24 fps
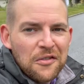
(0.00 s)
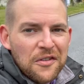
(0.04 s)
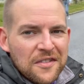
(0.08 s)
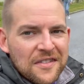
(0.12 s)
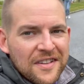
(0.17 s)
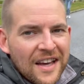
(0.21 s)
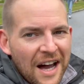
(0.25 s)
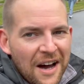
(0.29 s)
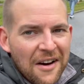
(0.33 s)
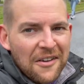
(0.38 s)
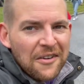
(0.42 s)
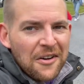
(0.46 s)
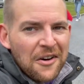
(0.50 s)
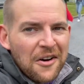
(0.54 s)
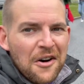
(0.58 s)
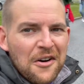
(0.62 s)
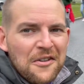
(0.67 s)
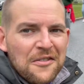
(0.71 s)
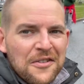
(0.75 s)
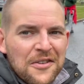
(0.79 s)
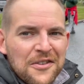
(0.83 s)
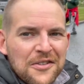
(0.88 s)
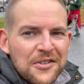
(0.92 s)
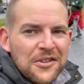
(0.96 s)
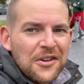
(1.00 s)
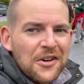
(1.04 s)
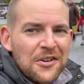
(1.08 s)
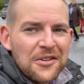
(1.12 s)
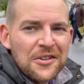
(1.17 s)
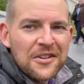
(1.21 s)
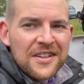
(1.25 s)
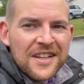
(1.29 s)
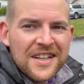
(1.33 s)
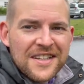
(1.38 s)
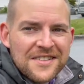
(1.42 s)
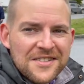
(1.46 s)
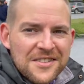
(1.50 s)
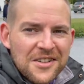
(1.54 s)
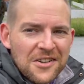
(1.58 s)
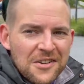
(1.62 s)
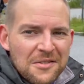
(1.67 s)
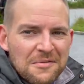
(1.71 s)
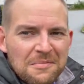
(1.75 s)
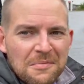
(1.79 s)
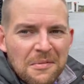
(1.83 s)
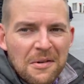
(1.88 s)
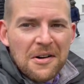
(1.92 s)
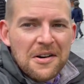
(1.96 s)
the town of Skjolden, there's not
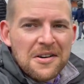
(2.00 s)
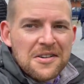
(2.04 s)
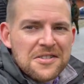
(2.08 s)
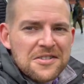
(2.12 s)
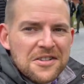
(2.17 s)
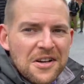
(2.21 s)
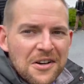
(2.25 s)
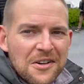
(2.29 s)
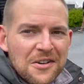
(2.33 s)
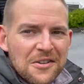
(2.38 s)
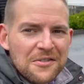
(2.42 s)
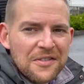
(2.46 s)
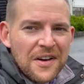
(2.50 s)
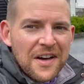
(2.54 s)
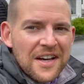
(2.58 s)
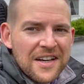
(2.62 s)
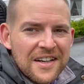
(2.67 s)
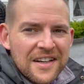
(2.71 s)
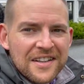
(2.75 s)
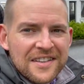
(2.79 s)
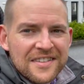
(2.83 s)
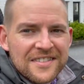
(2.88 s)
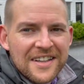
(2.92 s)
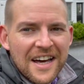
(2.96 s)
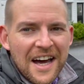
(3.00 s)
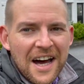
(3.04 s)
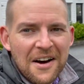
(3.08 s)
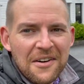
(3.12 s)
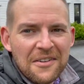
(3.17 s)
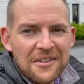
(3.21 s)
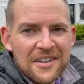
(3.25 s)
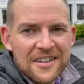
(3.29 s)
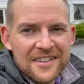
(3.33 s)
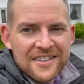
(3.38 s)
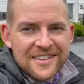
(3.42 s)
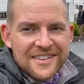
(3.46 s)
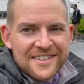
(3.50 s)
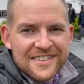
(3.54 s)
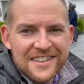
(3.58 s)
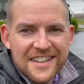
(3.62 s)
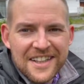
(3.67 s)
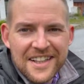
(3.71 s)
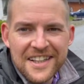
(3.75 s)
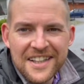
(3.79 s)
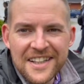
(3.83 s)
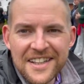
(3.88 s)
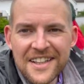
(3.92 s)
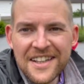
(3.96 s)
much of a town to
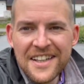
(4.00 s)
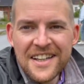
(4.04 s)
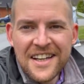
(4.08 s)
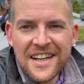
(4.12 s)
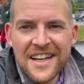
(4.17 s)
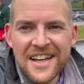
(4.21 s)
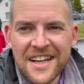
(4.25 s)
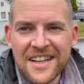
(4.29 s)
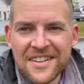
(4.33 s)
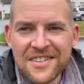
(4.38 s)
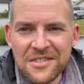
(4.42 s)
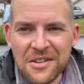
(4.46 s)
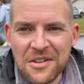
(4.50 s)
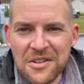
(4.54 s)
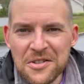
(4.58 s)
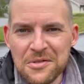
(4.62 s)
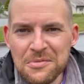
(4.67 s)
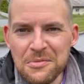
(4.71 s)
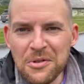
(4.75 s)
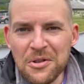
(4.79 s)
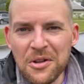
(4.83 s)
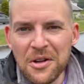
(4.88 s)
see. It's quite a small